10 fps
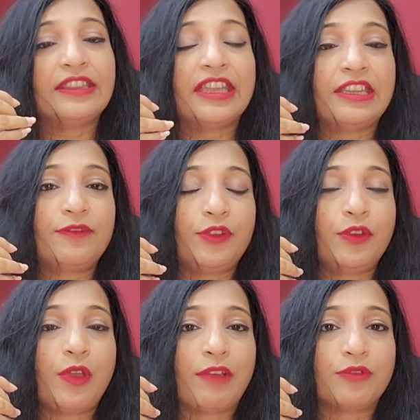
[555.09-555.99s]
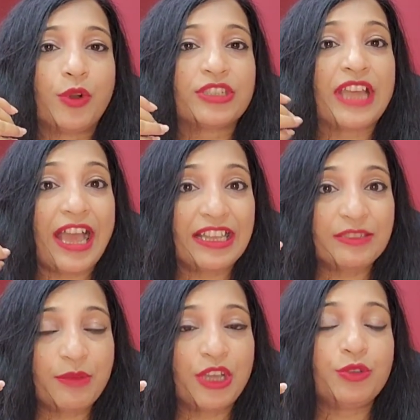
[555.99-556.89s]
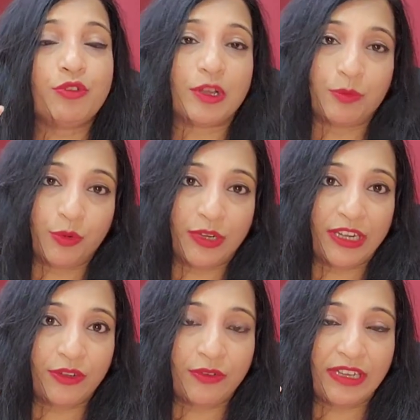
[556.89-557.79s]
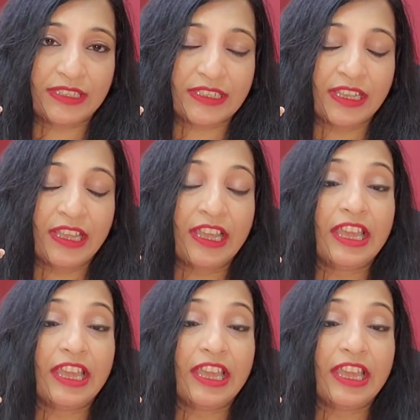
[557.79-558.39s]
Then if you have got asthma, you are more at risk.